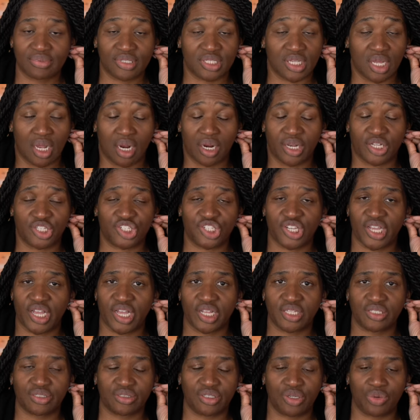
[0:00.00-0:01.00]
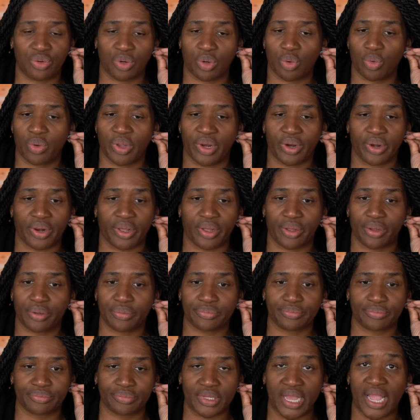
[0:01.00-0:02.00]
Sorry, Chet. You were a
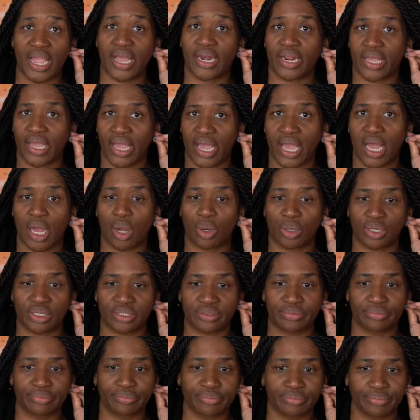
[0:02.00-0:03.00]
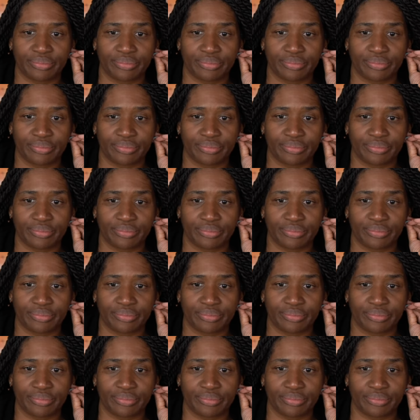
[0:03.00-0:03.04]
weirdo and a coward.